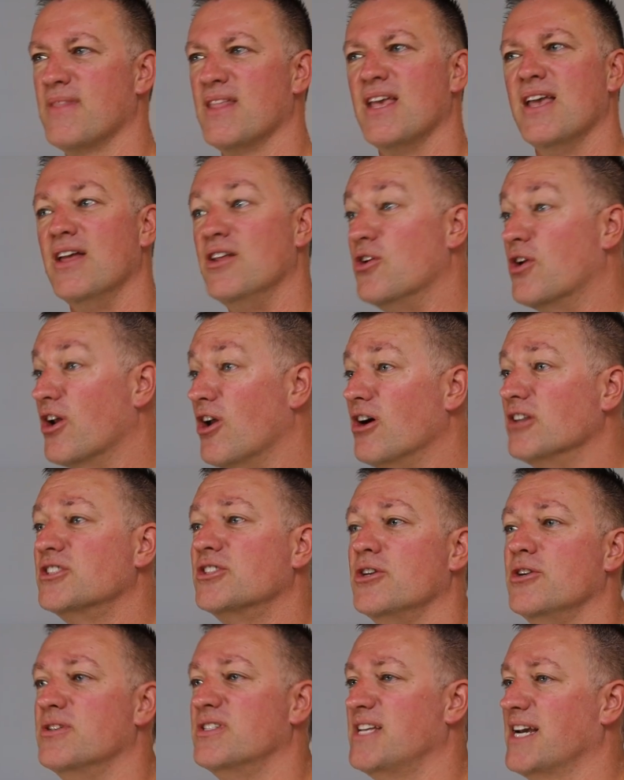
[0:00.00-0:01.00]
You can also
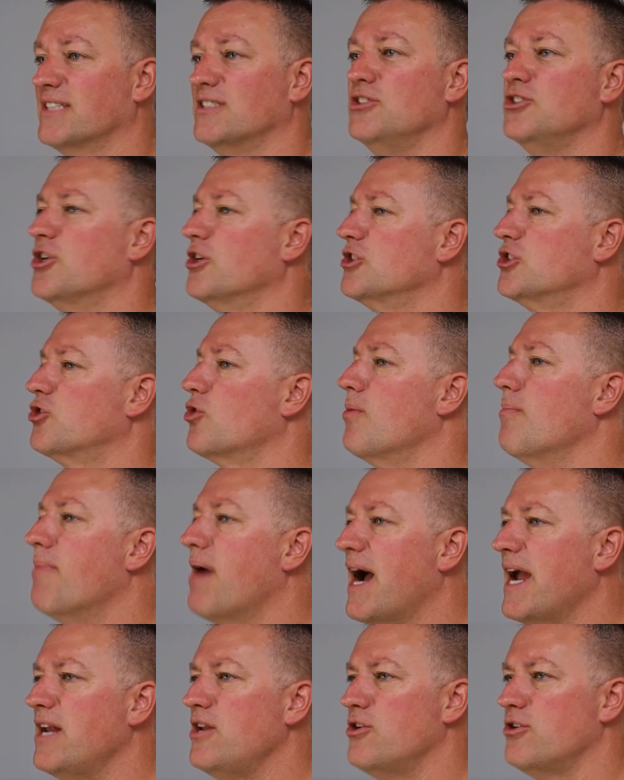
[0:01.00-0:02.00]
use Text in Church to
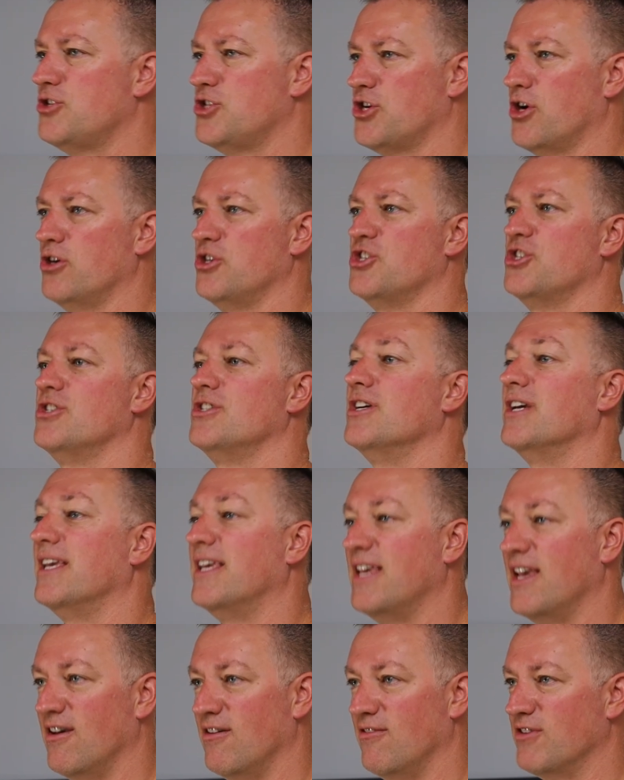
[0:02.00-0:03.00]
remind your church to
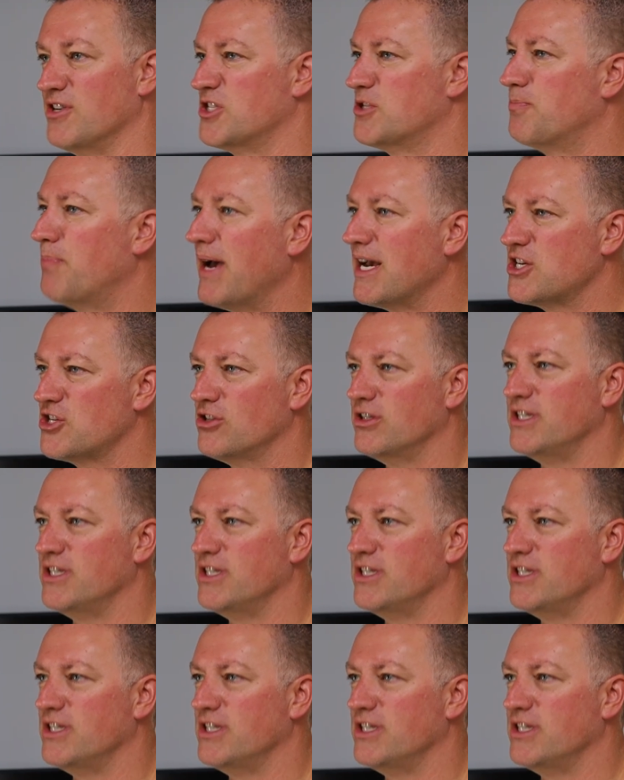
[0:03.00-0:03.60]
give, especially